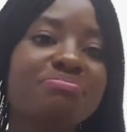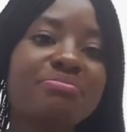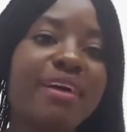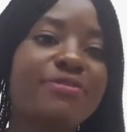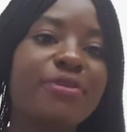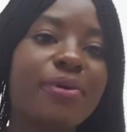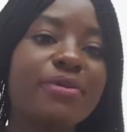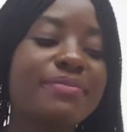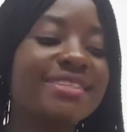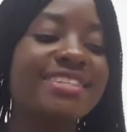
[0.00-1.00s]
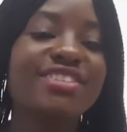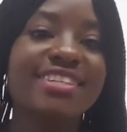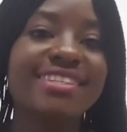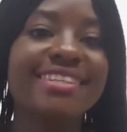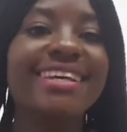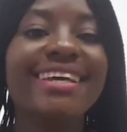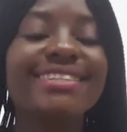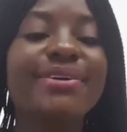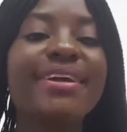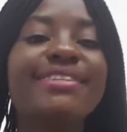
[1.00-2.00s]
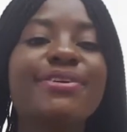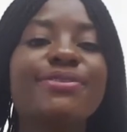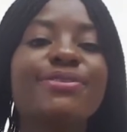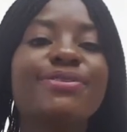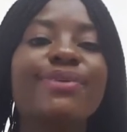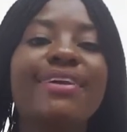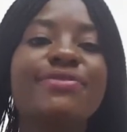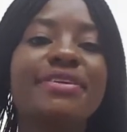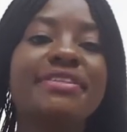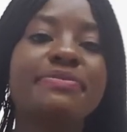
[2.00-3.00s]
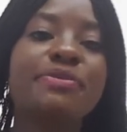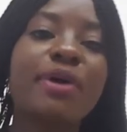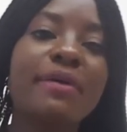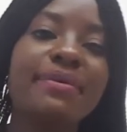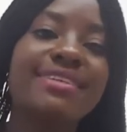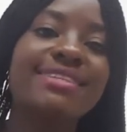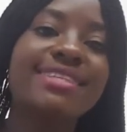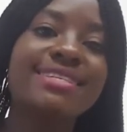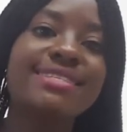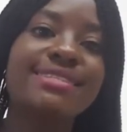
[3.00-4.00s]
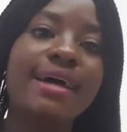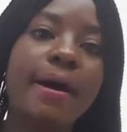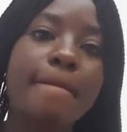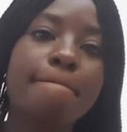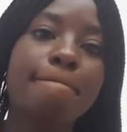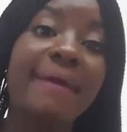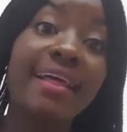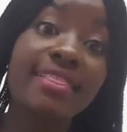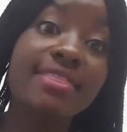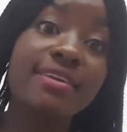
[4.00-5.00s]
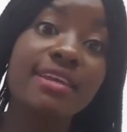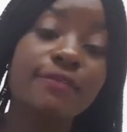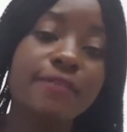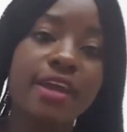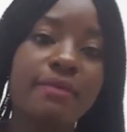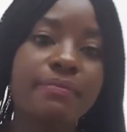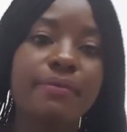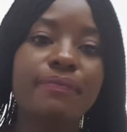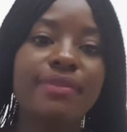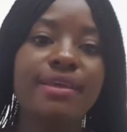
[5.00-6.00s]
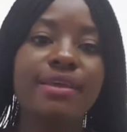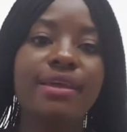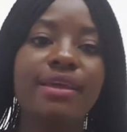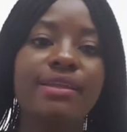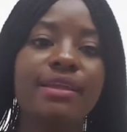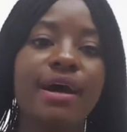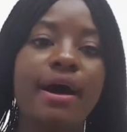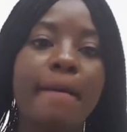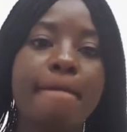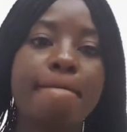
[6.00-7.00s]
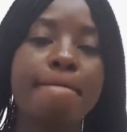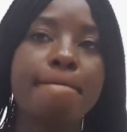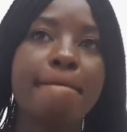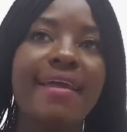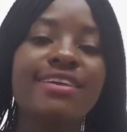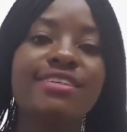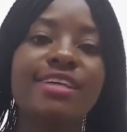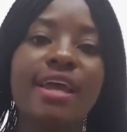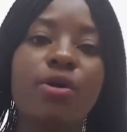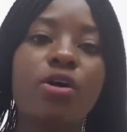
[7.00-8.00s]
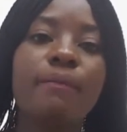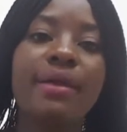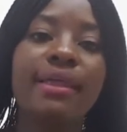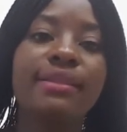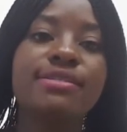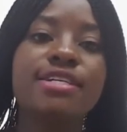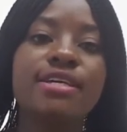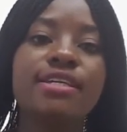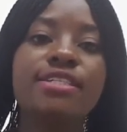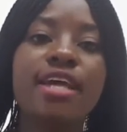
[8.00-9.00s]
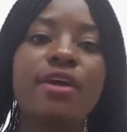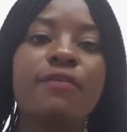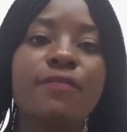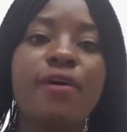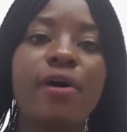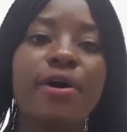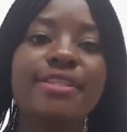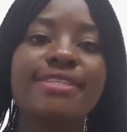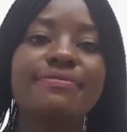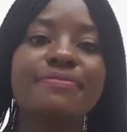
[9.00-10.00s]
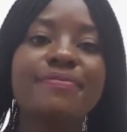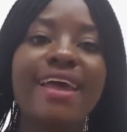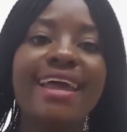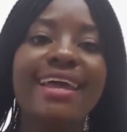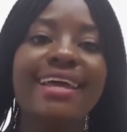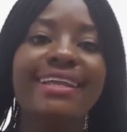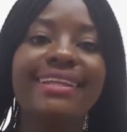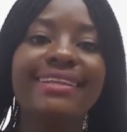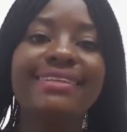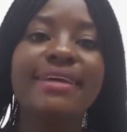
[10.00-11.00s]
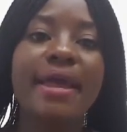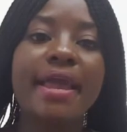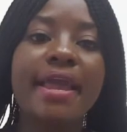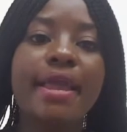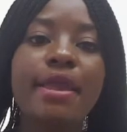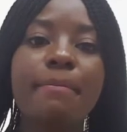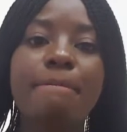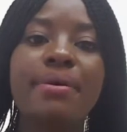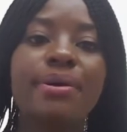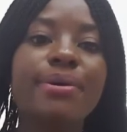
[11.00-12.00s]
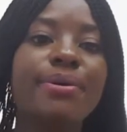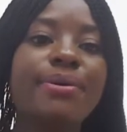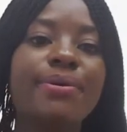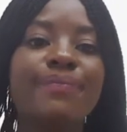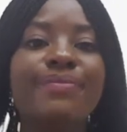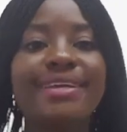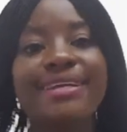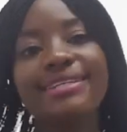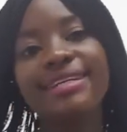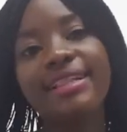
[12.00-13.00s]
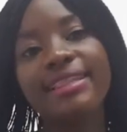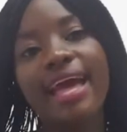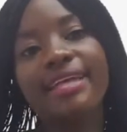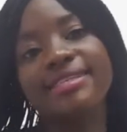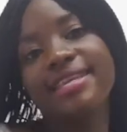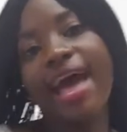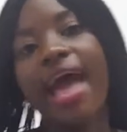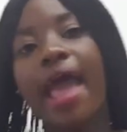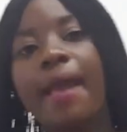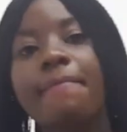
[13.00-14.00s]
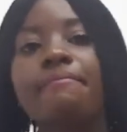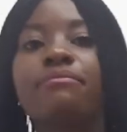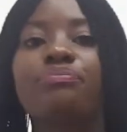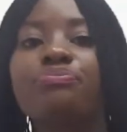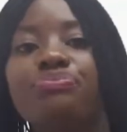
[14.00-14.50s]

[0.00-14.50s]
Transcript: My phone messages. So let's go to 200 subscribers this month in Feb. And share, comment, share your thoughts, and yep-o. Till next time.